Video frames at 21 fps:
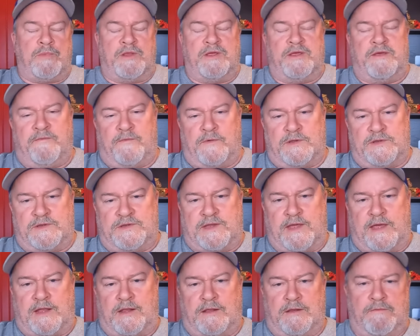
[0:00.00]
I believe, was
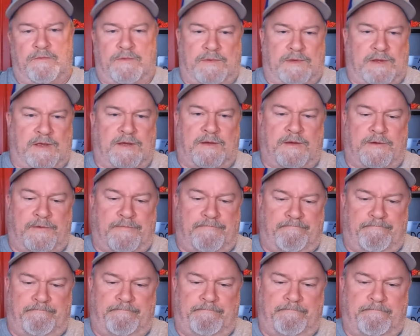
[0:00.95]
that the
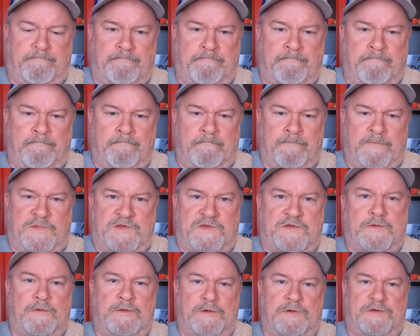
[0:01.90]

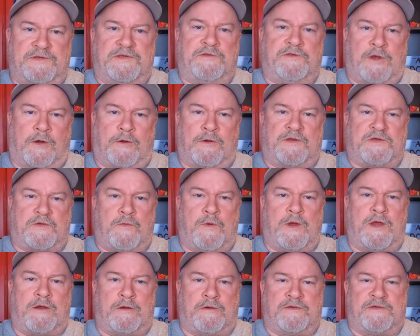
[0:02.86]
little dirt
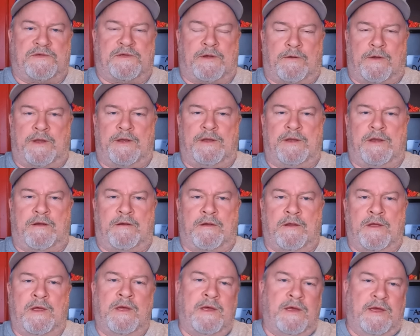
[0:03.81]
squares that are in
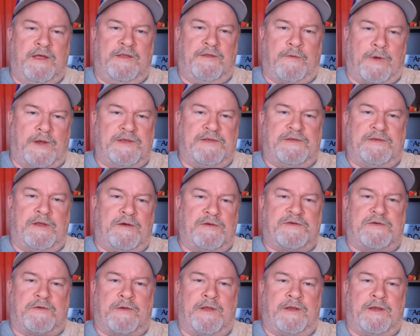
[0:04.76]
there. And the reason
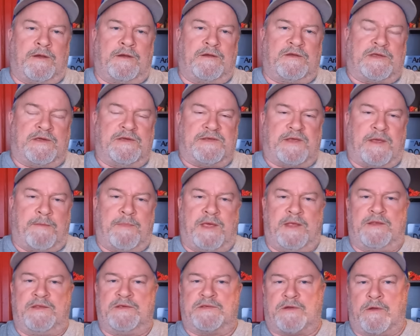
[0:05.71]
those are in there is because I
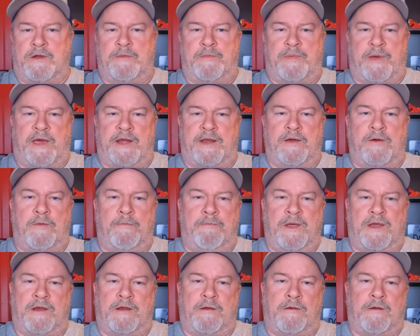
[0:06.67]
made the screen patio
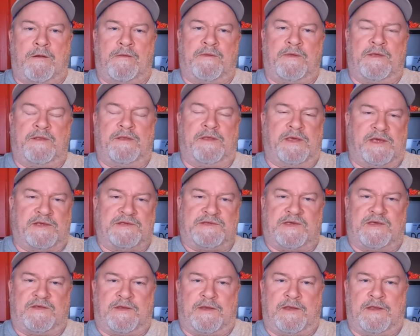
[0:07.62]
bigger than the
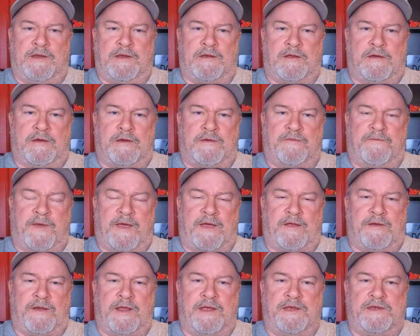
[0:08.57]
existing uh,
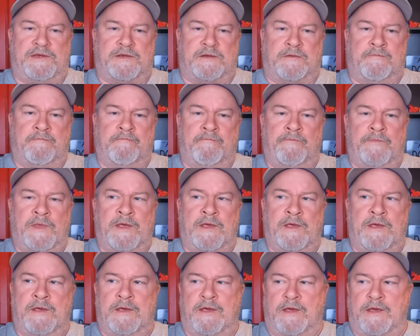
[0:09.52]
foundation.
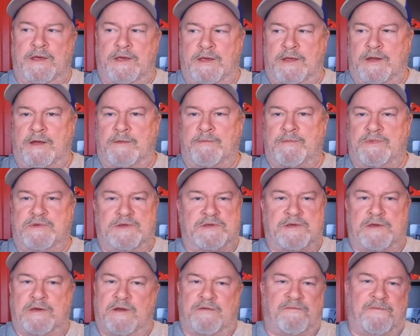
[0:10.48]
And I'm
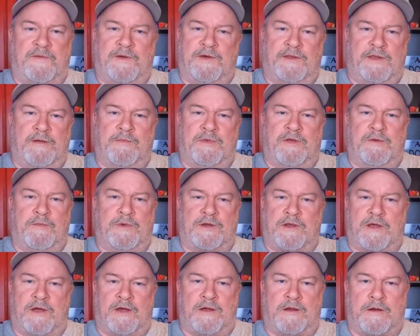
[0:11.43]
just going to fill them in
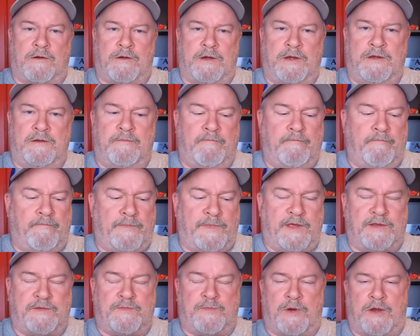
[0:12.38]
with concrete.
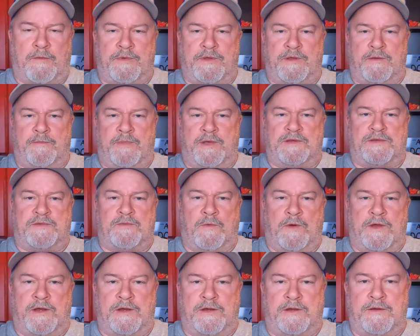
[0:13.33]
That's probably the best
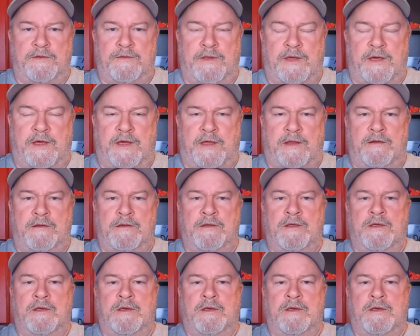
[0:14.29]
way to do that.